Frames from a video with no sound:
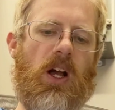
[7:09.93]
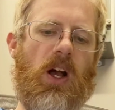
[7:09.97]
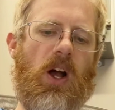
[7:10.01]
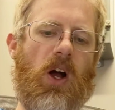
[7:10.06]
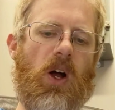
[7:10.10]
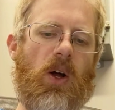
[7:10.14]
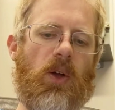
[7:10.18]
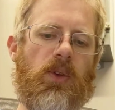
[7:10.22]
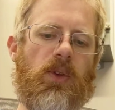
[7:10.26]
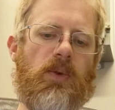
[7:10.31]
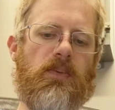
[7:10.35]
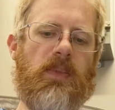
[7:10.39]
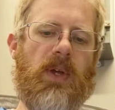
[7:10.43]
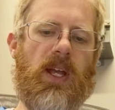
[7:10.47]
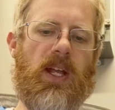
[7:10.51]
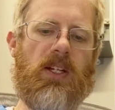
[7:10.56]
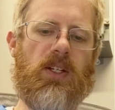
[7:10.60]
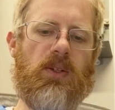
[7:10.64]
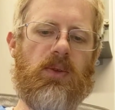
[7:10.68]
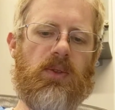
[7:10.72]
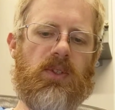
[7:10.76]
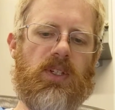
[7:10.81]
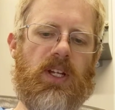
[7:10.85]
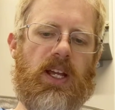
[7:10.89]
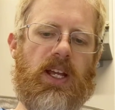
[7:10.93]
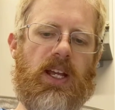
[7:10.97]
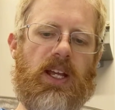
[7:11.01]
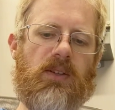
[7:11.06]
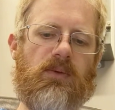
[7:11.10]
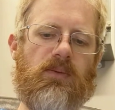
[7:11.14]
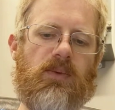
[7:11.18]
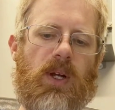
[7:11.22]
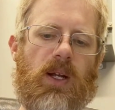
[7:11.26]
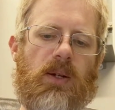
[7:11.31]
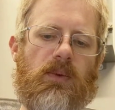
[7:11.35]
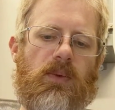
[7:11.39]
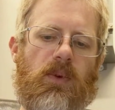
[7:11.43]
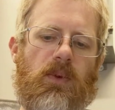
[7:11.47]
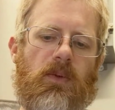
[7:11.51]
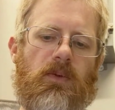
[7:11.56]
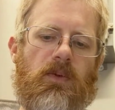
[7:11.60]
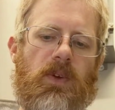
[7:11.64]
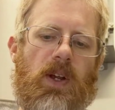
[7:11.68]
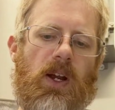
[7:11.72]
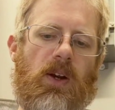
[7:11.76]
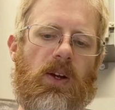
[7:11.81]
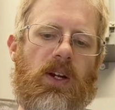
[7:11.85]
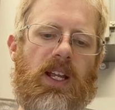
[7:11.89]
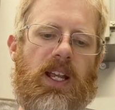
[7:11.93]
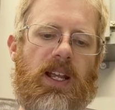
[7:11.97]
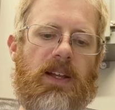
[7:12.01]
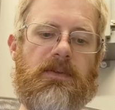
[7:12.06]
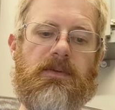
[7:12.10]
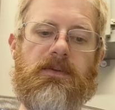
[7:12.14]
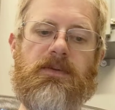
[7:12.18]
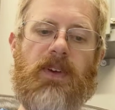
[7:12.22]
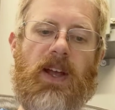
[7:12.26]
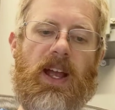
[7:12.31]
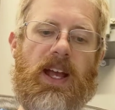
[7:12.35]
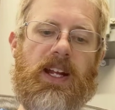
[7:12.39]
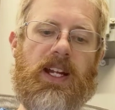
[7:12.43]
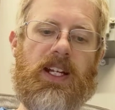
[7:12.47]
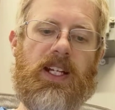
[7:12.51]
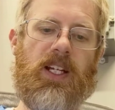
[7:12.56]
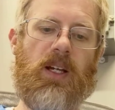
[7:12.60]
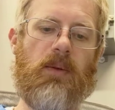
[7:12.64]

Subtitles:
All the manuals I had read were very emphatic